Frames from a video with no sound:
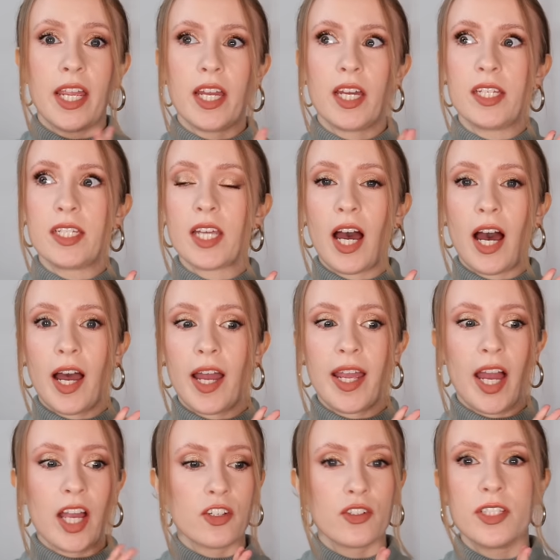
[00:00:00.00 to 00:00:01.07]
And I
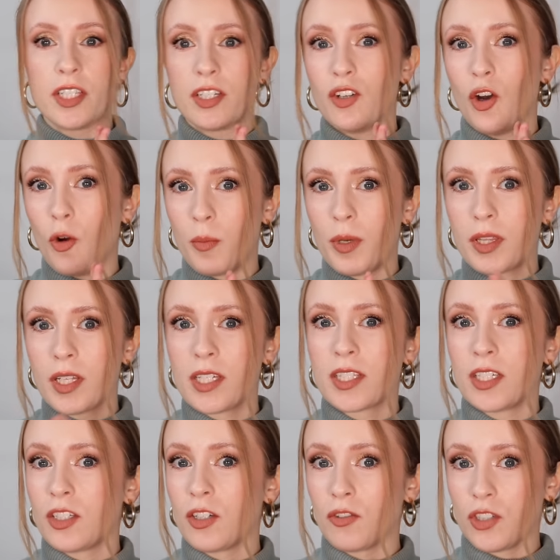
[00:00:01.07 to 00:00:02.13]
actually didn't open this
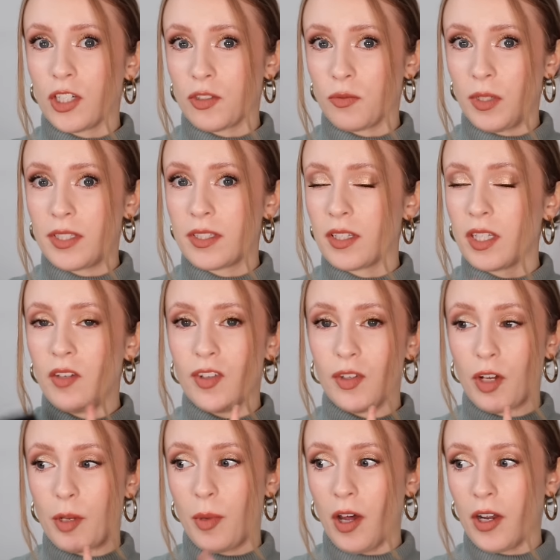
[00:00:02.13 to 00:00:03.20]
until just recently, even
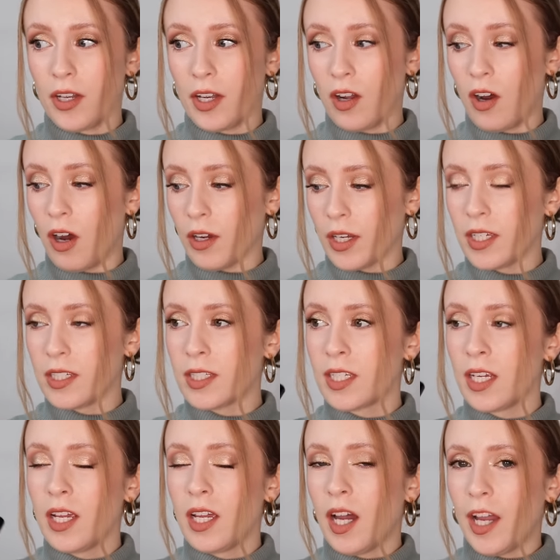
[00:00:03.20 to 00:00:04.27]
though I bought it in August.